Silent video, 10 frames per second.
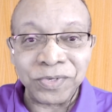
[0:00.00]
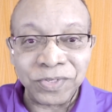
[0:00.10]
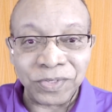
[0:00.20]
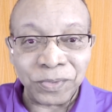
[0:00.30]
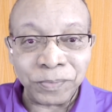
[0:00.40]

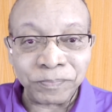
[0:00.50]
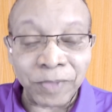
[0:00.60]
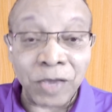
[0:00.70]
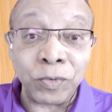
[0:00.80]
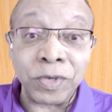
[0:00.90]
to you
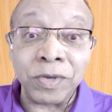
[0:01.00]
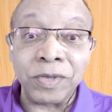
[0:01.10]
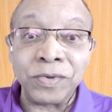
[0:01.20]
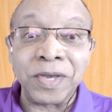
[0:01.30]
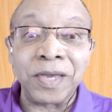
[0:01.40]
and what
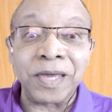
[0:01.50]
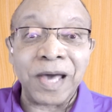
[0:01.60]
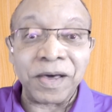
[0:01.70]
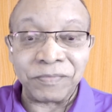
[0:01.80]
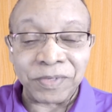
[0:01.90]
you can get
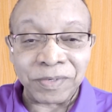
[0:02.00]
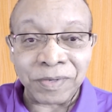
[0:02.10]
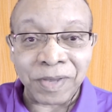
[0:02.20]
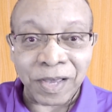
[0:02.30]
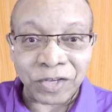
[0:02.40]
out of it,
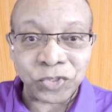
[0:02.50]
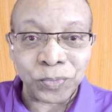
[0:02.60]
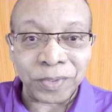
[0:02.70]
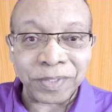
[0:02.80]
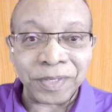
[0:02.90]

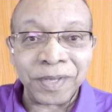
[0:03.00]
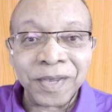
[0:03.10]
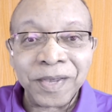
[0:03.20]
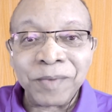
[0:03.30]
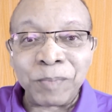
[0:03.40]
actually.
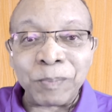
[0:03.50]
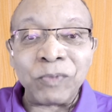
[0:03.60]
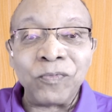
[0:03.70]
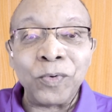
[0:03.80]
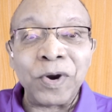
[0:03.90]
But
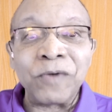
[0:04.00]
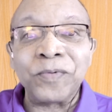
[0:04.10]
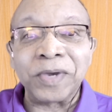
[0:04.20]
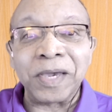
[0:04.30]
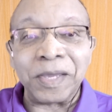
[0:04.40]
before I
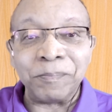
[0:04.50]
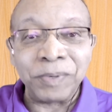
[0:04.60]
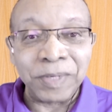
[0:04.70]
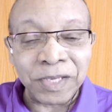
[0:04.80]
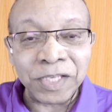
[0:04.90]
forget,
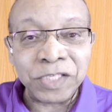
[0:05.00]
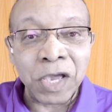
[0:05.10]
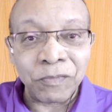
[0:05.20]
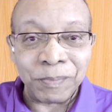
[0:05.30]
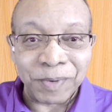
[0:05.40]
please
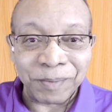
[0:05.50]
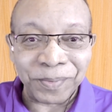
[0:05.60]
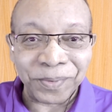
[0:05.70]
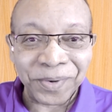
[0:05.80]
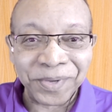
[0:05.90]

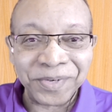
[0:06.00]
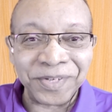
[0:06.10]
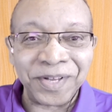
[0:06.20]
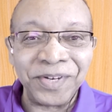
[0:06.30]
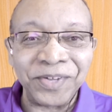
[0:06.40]
remember
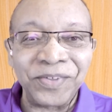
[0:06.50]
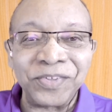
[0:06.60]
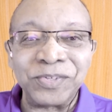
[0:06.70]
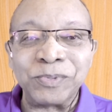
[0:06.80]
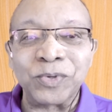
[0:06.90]
to click
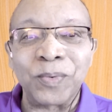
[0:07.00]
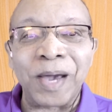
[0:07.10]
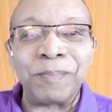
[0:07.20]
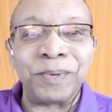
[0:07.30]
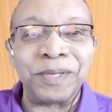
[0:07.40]
the
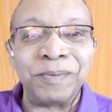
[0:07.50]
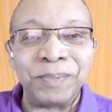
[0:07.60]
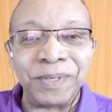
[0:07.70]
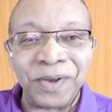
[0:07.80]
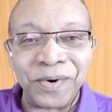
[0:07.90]
subscribe button
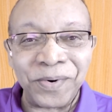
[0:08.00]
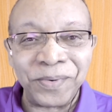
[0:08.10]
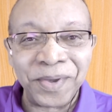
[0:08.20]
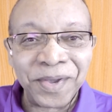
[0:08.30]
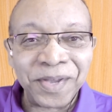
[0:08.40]

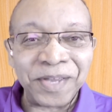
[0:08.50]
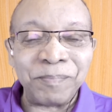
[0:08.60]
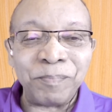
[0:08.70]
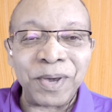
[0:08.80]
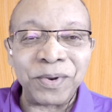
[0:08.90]
below.
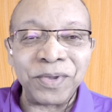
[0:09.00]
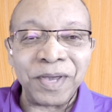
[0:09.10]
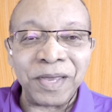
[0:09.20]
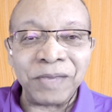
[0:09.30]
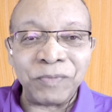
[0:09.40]
And better
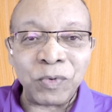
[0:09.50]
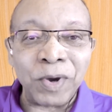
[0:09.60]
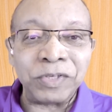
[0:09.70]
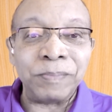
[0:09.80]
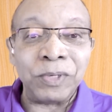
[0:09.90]
yet, if you
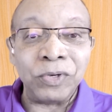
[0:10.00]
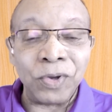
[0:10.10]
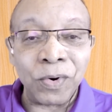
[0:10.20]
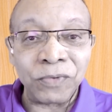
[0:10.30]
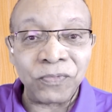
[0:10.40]
want to be
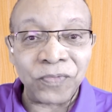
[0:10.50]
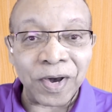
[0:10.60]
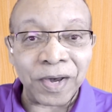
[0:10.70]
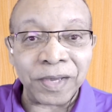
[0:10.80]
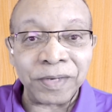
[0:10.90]

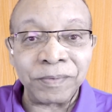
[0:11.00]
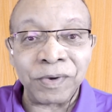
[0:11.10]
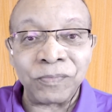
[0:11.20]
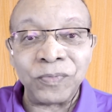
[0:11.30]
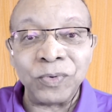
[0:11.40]
notified
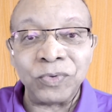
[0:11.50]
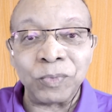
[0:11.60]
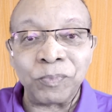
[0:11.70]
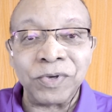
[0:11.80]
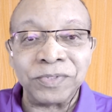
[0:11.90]
of
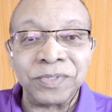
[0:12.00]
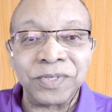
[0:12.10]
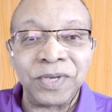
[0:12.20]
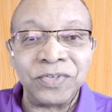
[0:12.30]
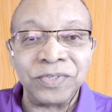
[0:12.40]
future
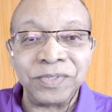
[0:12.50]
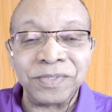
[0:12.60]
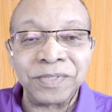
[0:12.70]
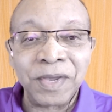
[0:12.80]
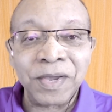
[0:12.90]

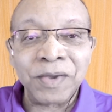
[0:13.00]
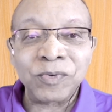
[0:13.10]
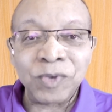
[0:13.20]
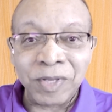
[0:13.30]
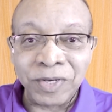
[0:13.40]
presentations,
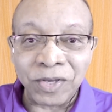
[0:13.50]
click